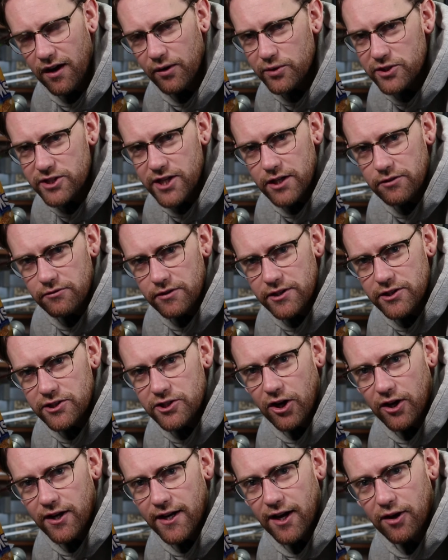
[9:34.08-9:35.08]
would generally
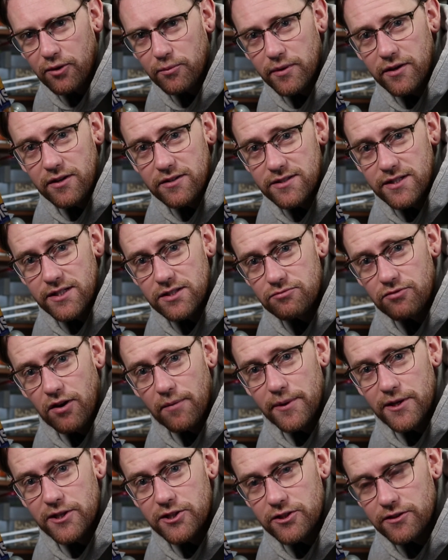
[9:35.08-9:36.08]
chuck out because it is
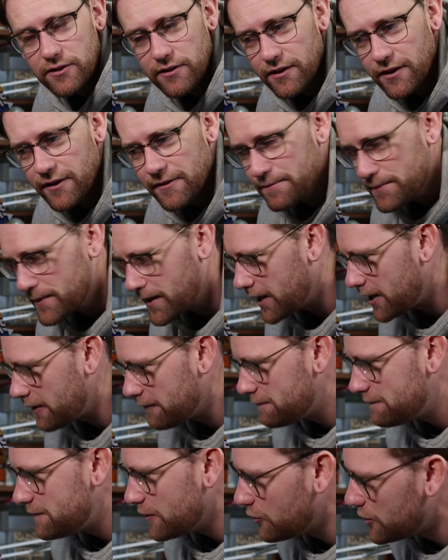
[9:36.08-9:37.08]
rubbish. And I
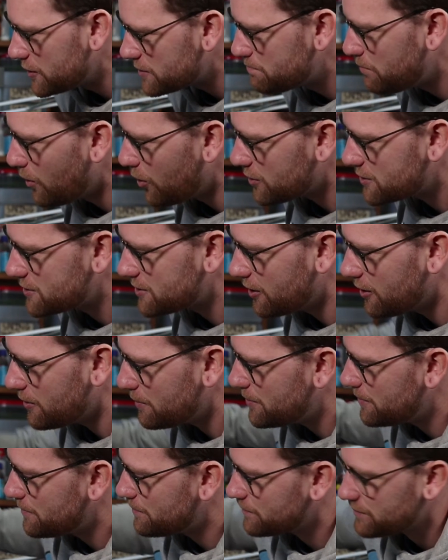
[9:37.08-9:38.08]
fill this box
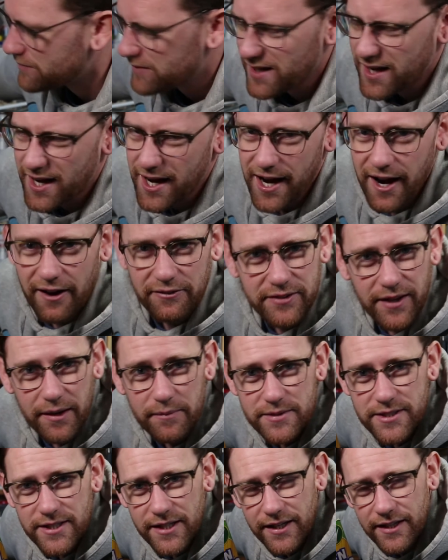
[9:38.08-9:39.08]
up. I have to
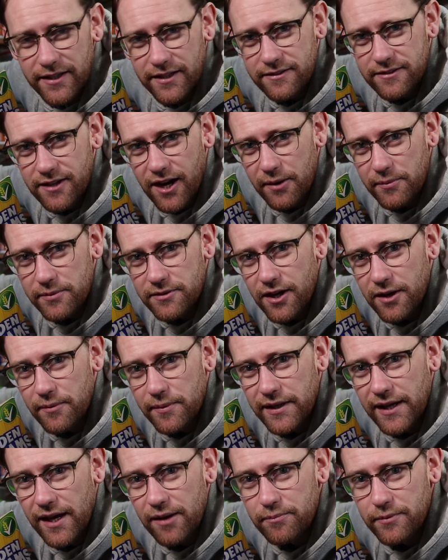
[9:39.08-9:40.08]
empty it time and time
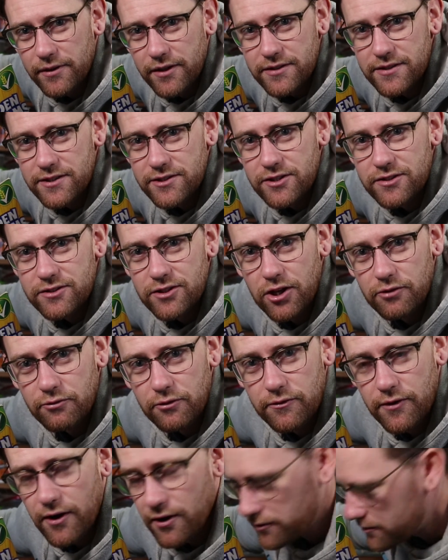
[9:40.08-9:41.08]
again because it just
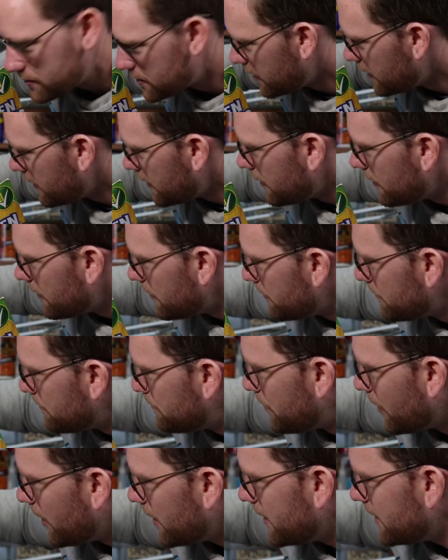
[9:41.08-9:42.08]
overflows.
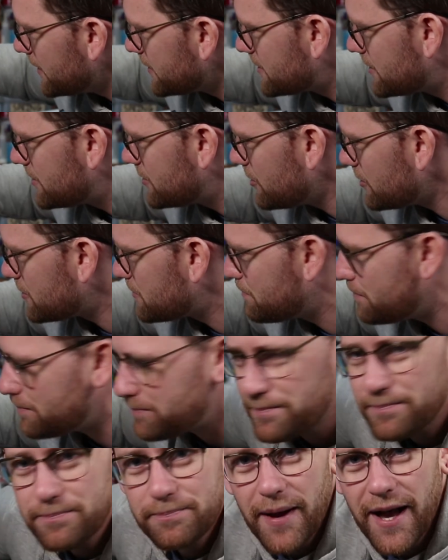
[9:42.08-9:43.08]
But it's just
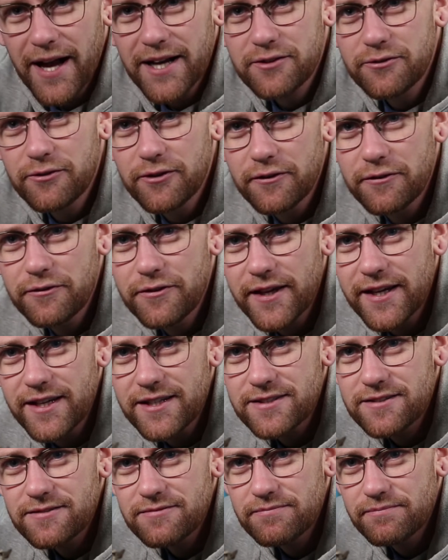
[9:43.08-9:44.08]
packed full of
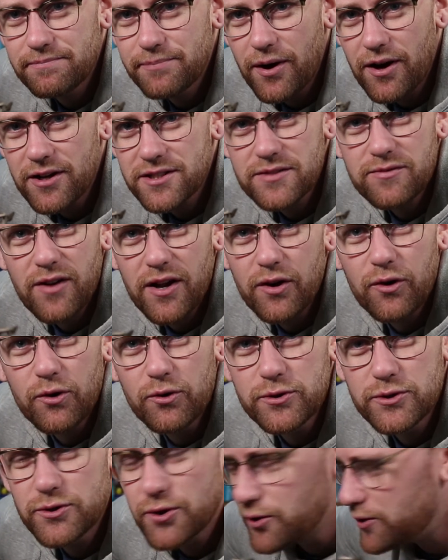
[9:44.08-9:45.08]
things, parts of like
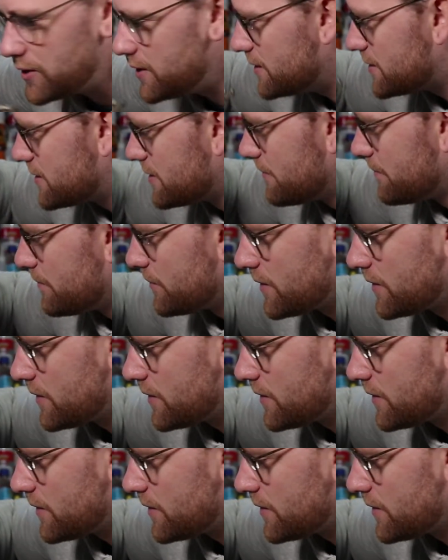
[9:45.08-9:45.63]
old toys,